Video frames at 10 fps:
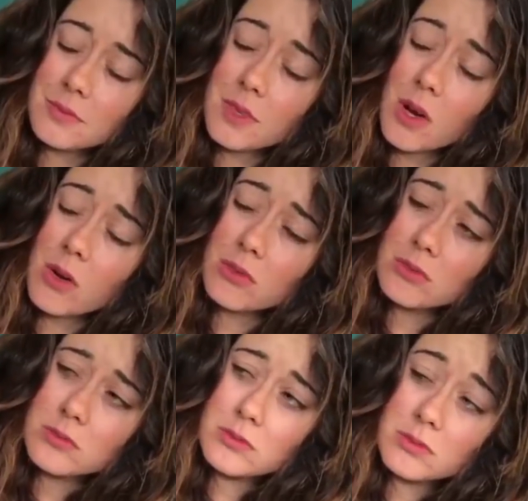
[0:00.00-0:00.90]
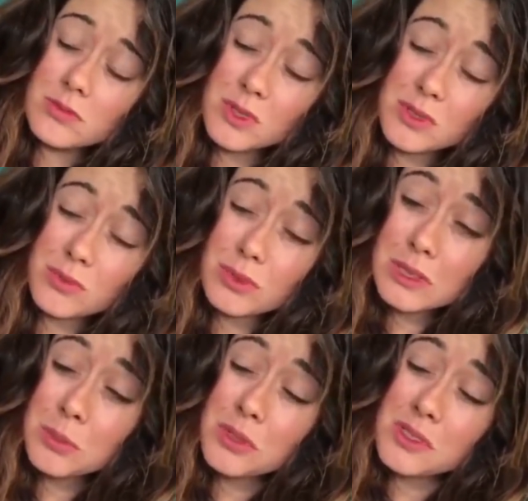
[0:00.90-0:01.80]
No. You should
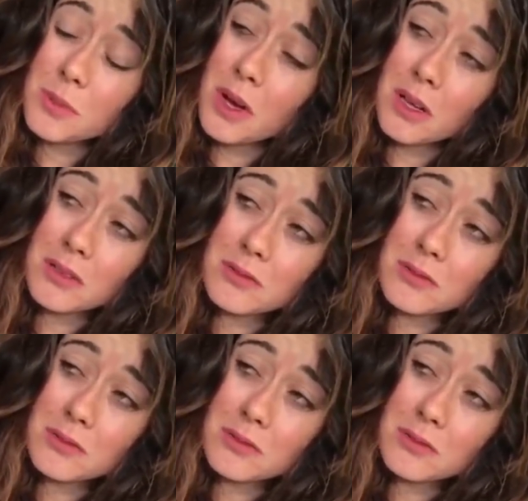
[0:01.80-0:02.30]
really put some on.